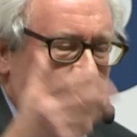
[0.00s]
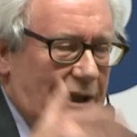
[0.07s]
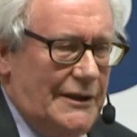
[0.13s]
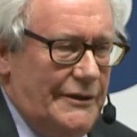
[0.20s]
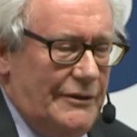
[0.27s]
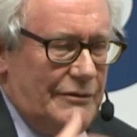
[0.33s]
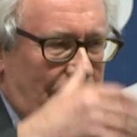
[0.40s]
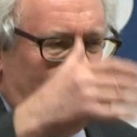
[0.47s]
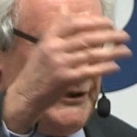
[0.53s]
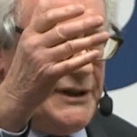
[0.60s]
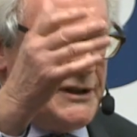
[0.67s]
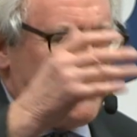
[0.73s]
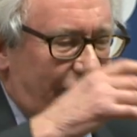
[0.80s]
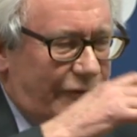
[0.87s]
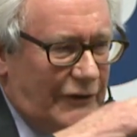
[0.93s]
value, all
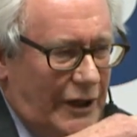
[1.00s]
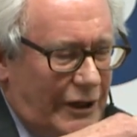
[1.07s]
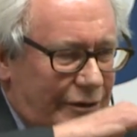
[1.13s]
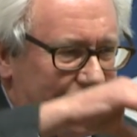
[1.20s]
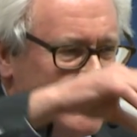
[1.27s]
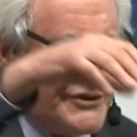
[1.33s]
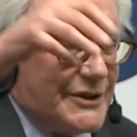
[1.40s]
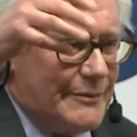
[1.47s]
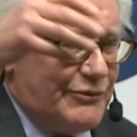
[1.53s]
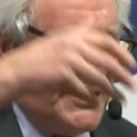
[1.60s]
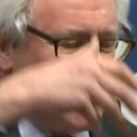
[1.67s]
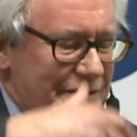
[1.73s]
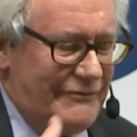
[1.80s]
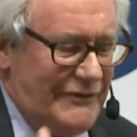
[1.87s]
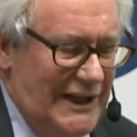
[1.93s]
these flows to
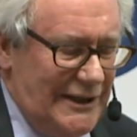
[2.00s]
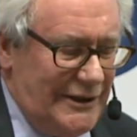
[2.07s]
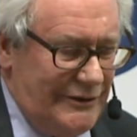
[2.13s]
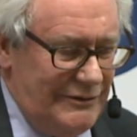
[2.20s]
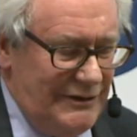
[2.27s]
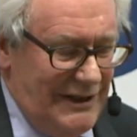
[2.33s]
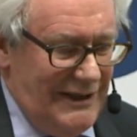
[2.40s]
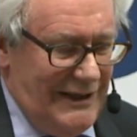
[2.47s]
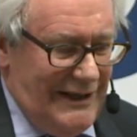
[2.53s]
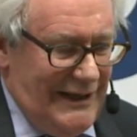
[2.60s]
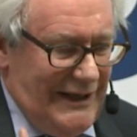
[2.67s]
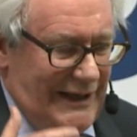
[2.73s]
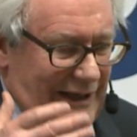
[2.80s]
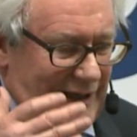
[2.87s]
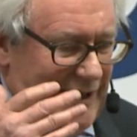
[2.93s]
present value.
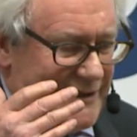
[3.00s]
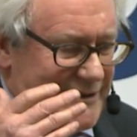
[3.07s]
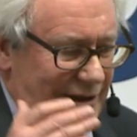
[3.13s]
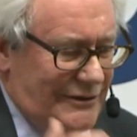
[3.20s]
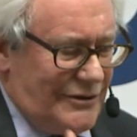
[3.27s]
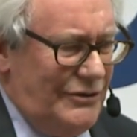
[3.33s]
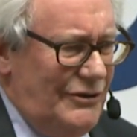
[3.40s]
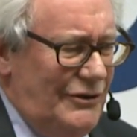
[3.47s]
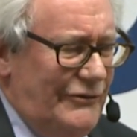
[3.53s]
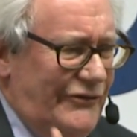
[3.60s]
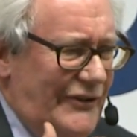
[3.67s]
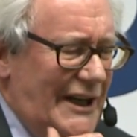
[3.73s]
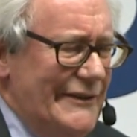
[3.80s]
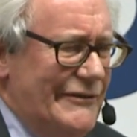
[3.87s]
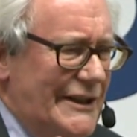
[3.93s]
It's a cool
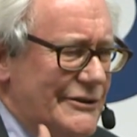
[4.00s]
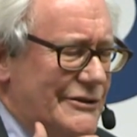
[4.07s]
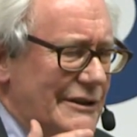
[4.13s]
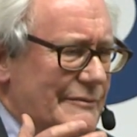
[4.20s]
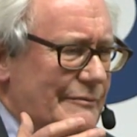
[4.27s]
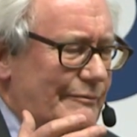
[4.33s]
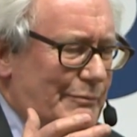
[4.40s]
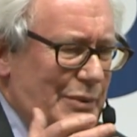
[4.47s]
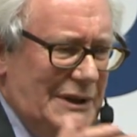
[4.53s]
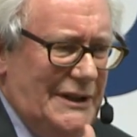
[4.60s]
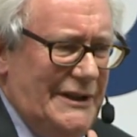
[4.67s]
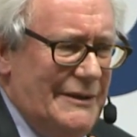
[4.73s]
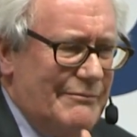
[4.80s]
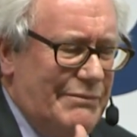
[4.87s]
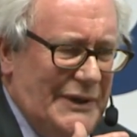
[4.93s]
£500
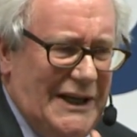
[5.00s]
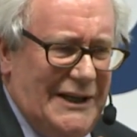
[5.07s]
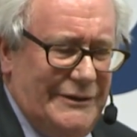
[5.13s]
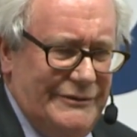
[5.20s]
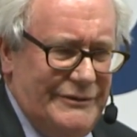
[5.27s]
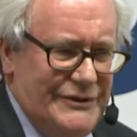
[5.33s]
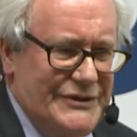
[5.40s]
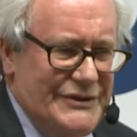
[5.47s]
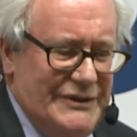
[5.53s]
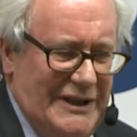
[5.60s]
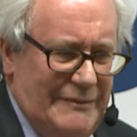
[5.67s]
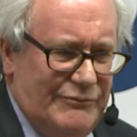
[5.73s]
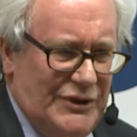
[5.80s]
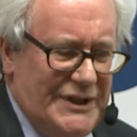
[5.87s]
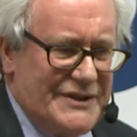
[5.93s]
billion
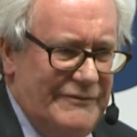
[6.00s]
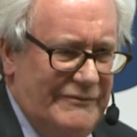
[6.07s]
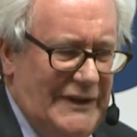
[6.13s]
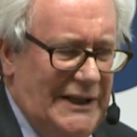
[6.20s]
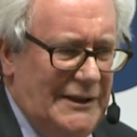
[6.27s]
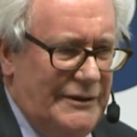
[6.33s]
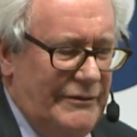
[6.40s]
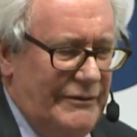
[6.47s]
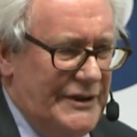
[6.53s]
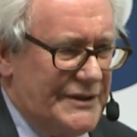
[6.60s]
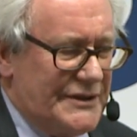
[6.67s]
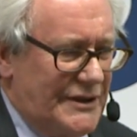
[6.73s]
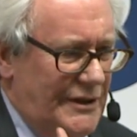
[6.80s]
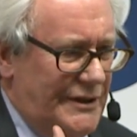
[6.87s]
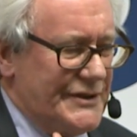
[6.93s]
in present value,
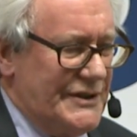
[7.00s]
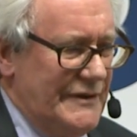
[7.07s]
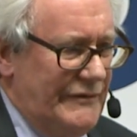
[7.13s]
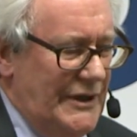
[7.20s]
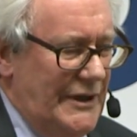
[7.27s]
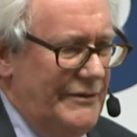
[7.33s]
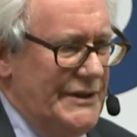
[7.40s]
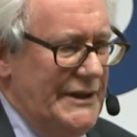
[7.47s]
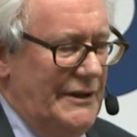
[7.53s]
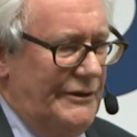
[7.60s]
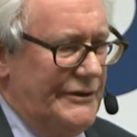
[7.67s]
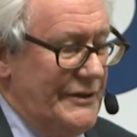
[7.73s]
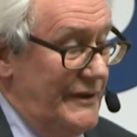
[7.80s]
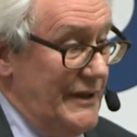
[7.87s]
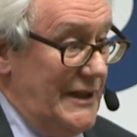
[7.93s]
this cost of no
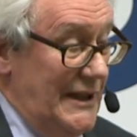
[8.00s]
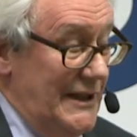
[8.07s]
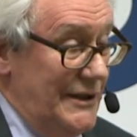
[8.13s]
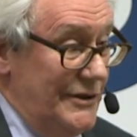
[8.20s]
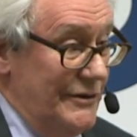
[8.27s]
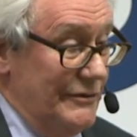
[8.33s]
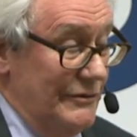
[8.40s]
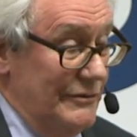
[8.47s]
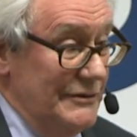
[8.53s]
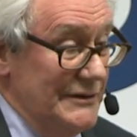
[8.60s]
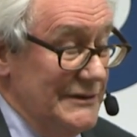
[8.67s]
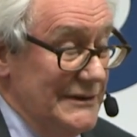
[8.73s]
deal to the EU.